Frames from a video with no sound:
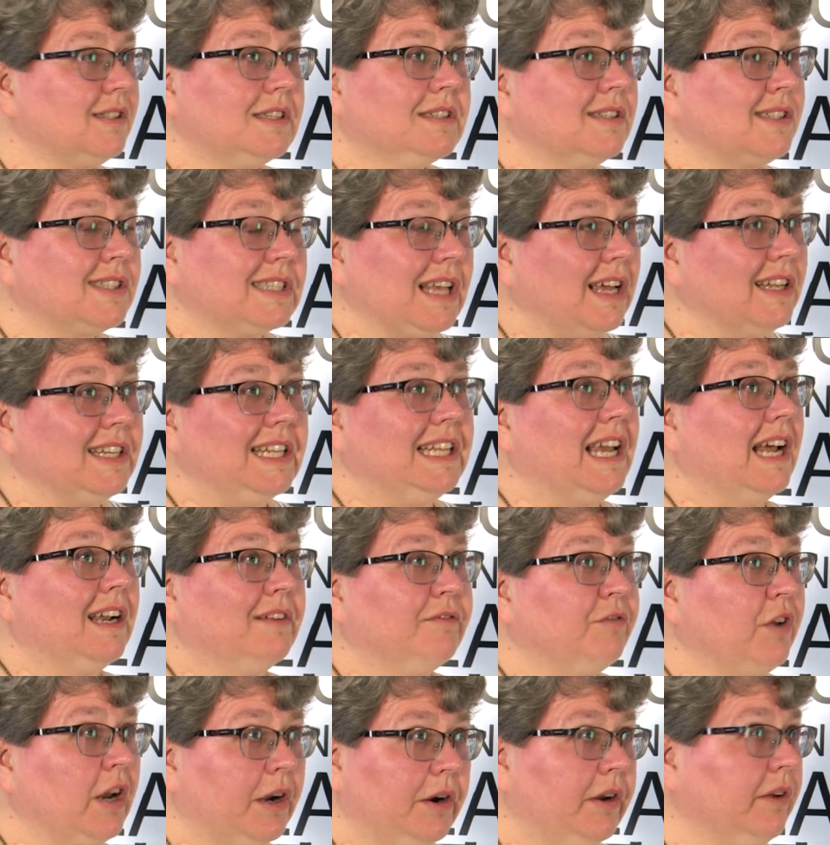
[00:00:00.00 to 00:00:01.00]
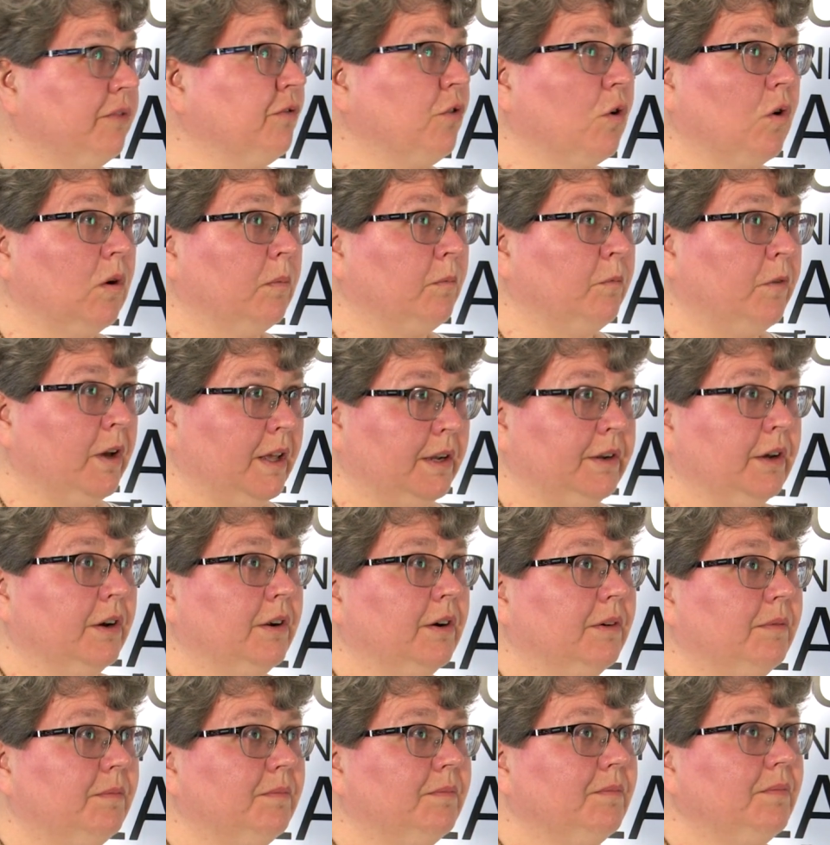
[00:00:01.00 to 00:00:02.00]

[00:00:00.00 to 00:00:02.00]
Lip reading: sunny and very warm weather.